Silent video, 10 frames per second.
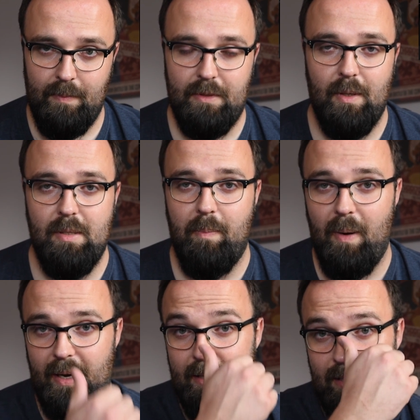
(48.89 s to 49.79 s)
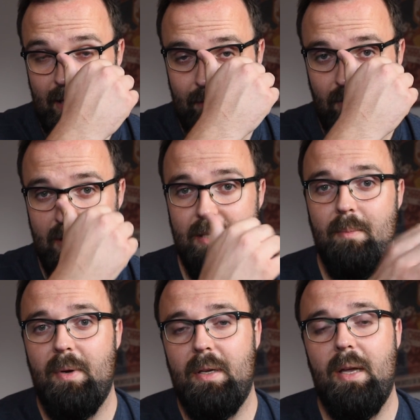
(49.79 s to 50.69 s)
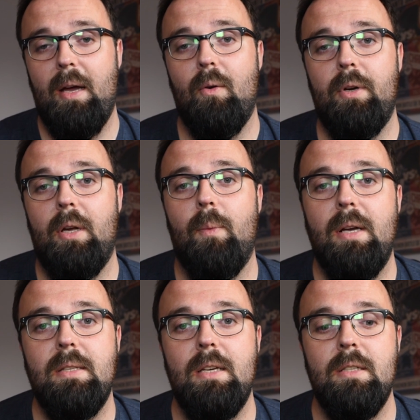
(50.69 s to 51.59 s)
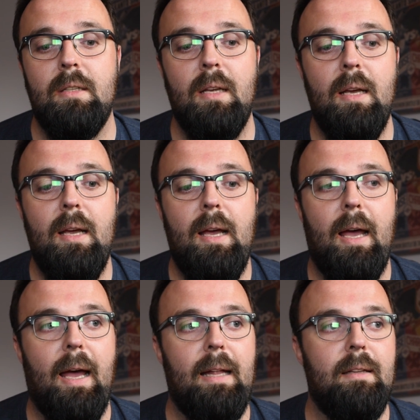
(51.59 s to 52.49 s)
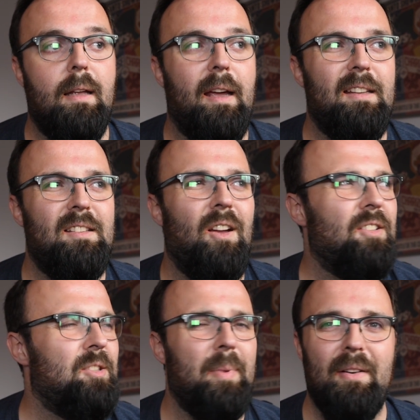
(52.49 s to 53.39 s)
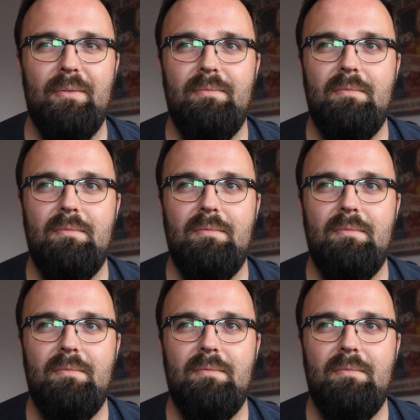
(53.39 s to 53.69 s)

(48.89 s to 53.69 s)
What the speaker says: So it's a plugin, it runs in my audio workstation, and it's cost about,